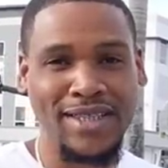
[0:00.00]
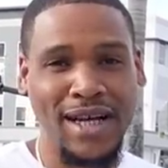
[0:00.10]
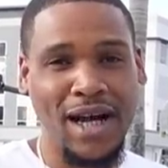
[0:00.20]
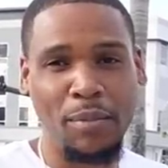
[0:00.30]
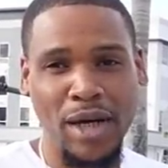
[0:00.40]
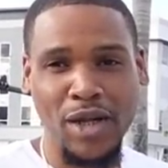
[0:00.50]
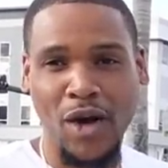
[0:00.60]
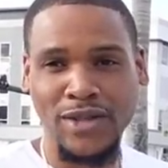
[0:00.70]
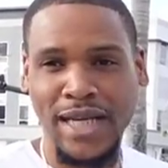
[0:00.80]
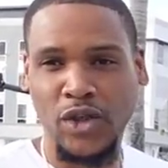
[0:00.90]
Cause I got my
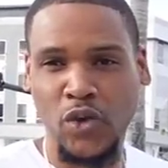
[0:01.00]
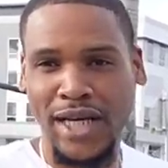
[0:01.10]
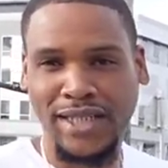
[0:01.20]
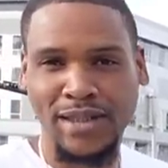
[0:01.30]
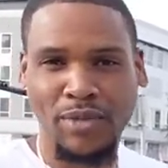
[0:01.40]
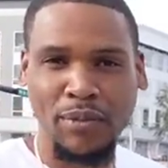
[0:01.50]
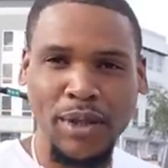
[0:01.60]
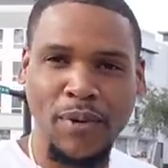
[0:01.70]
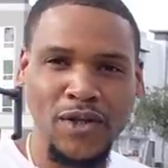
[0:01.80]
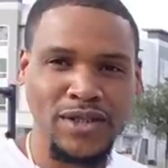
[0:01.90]
dog that do that shit. But me
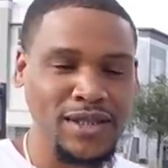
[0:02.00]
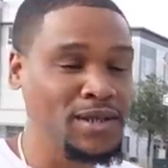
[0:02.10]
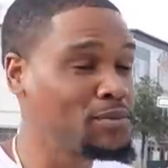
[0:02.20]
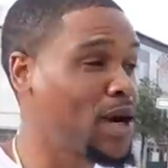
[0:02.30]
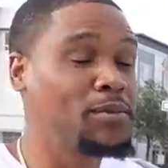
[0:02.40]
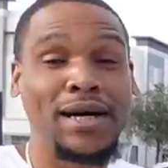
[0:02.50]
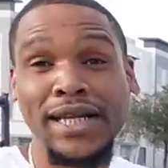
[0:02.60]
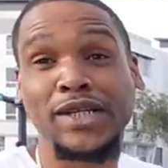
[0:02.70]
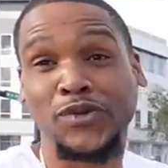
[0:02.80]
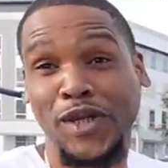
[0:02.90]
personally, probably my
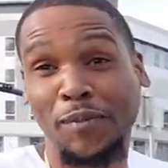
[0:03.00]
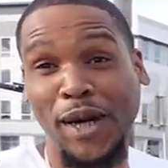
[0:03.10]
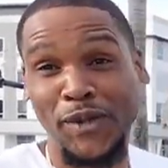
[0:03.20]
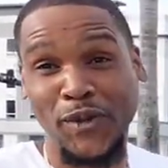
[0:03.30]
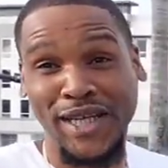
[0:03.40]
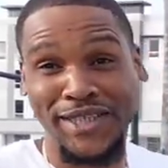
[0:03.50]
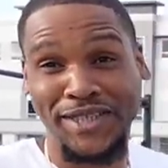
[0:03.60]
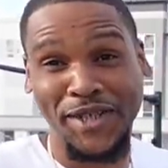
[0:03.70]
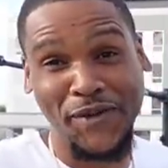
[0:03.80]
next one I might do that shit.